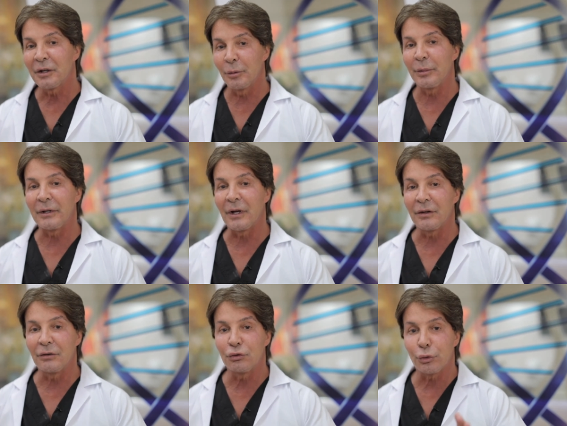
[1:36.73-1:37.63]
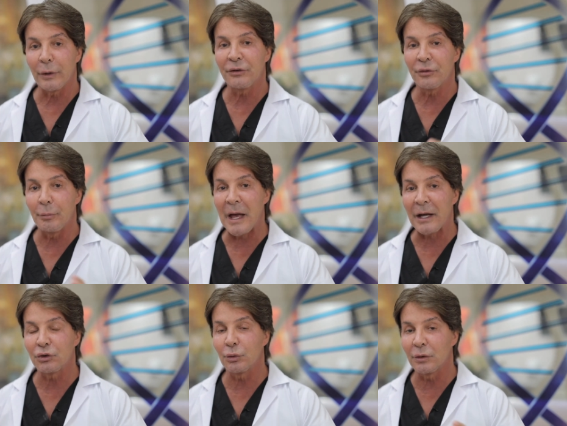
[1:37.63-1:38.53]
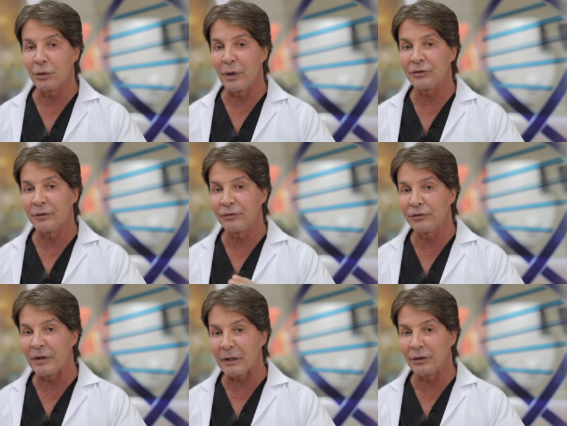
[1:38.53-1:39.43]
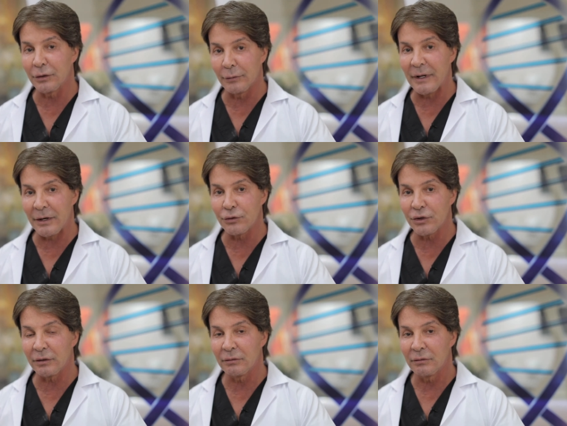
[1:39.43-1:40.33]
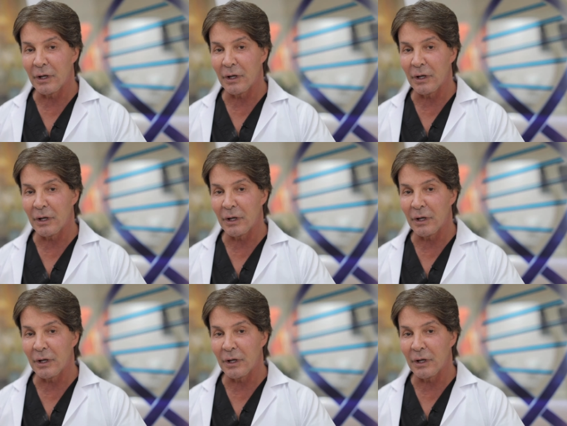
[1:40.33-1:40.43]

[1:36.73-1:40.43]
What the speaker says: can be traced back to a loss of cellular energy.